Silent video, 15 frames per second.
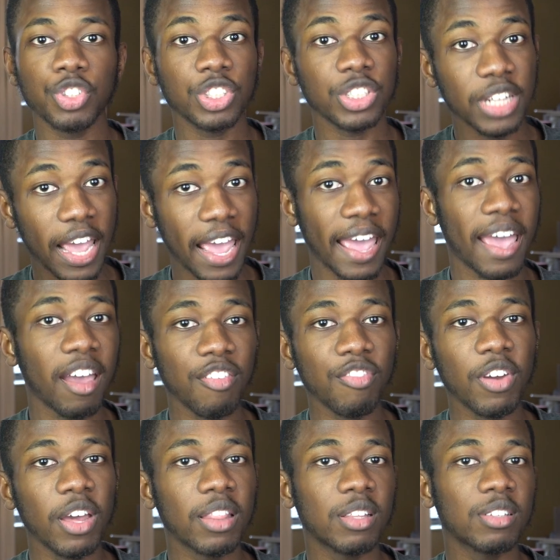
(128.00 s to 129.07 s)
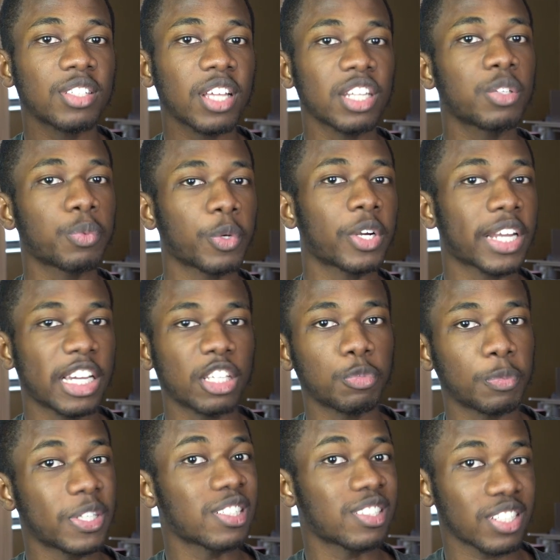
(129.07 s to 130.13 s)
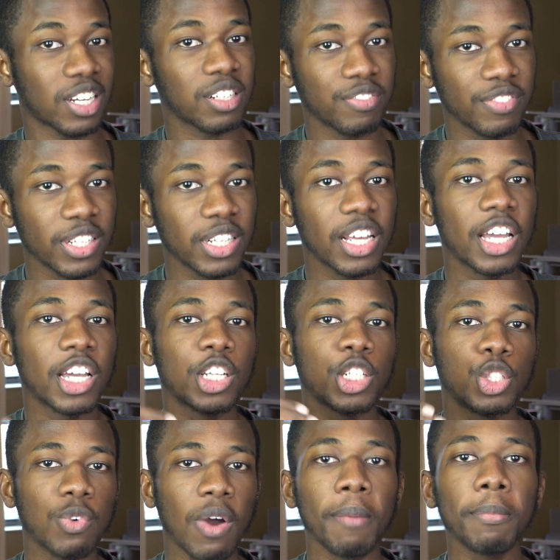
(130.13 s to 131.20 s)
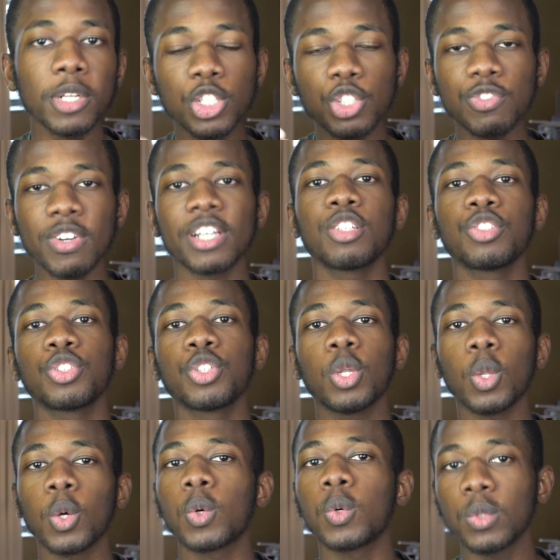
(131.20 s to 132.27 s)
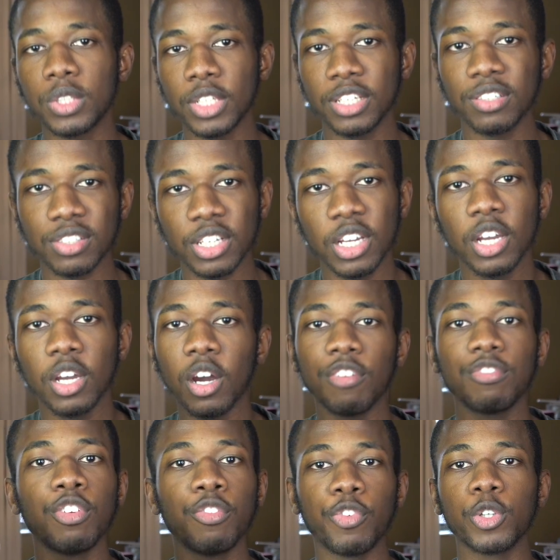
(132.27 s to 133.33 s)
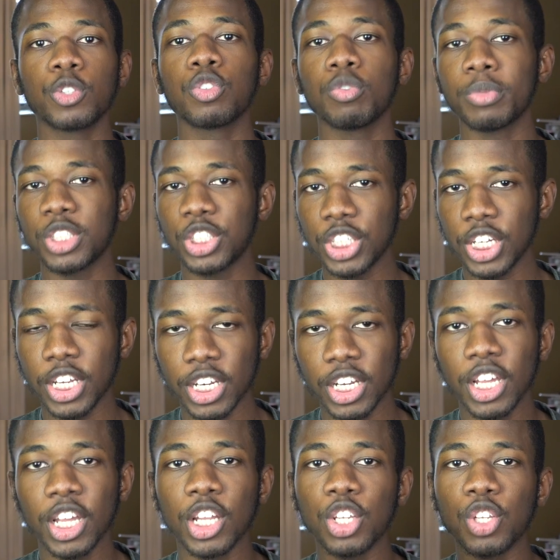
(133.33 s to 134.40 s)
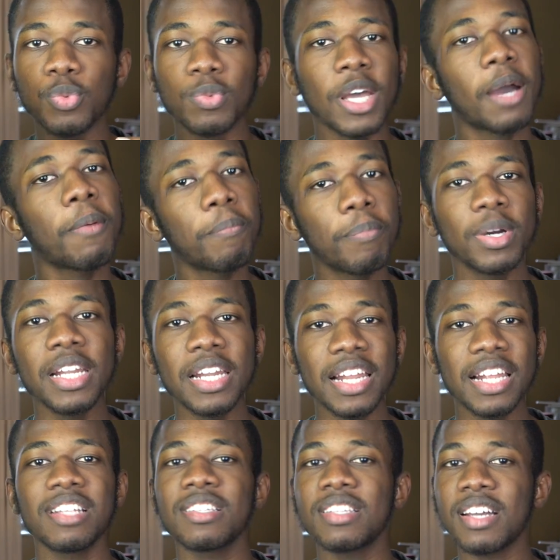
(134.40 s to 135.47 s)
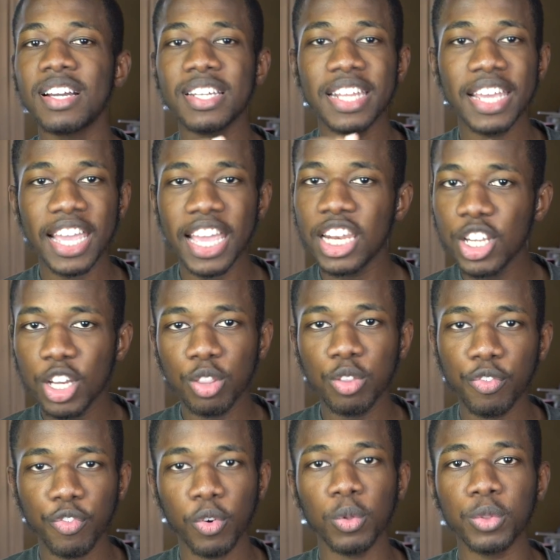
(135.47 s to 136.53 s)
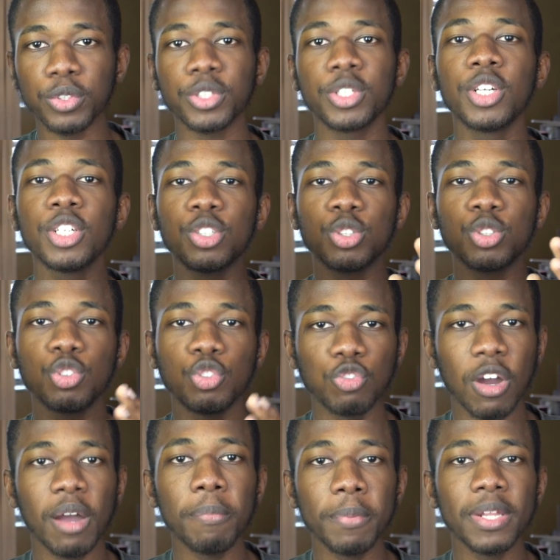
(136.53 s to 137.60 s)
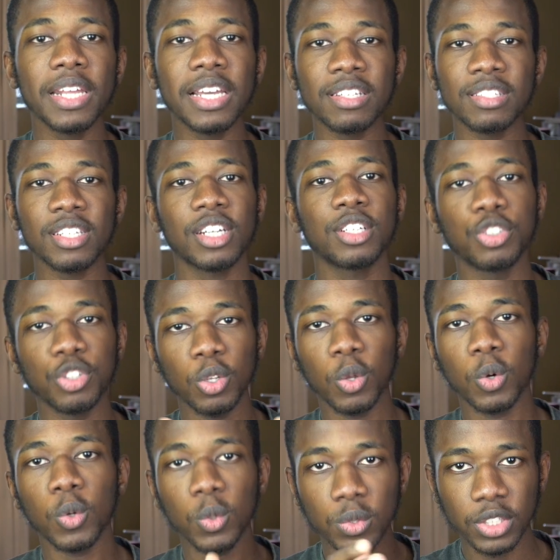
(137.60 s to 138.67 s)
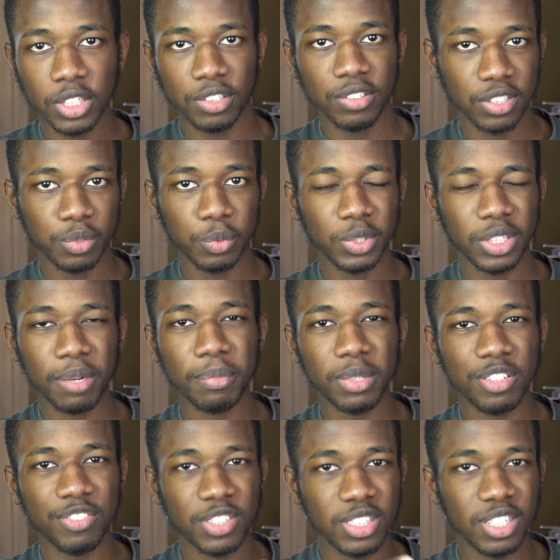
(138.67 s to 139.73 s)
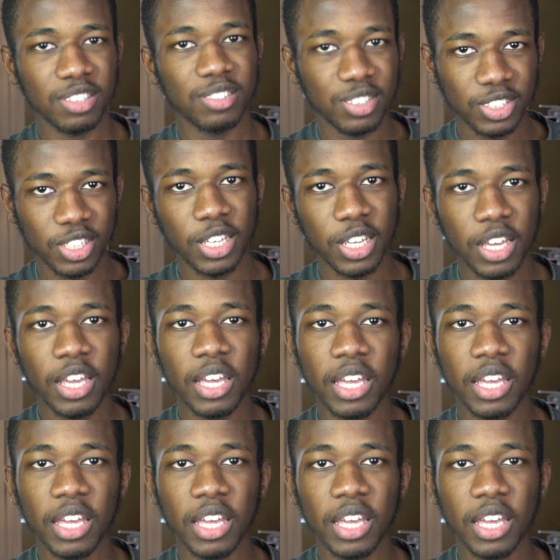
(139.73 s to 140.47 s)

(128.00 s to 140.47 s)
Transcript: you should have the SolidWorks SP inside of it, drop it straight into your local disk of the virtual machine. Do not put it inside any other folder, just drop it inside your local disk, which I believe is disk C.